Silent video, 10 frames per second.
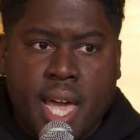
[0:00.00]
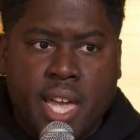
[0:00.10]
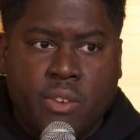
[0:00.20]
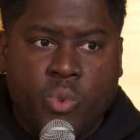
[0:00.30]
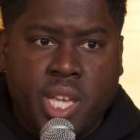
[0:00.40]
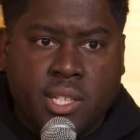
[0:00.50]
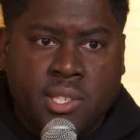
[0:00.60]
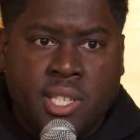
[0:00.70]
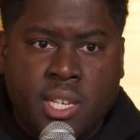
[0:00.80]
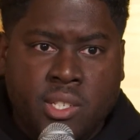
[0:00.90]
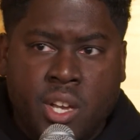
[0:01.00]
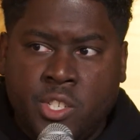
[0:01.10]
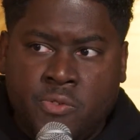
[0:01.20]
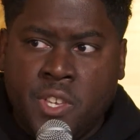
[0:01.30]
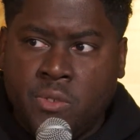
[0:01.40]
and we can see
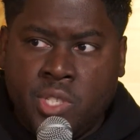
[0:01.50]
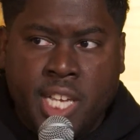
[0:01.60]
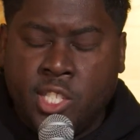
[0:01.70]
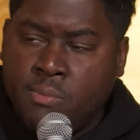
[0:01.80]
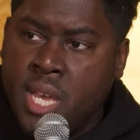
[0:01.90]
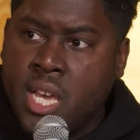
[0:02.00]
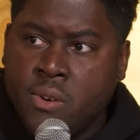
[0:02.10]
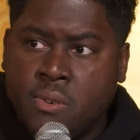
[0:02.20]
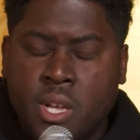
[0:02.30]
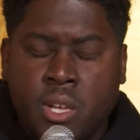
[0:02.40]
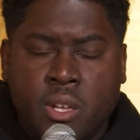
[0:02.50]
touch feel taste smell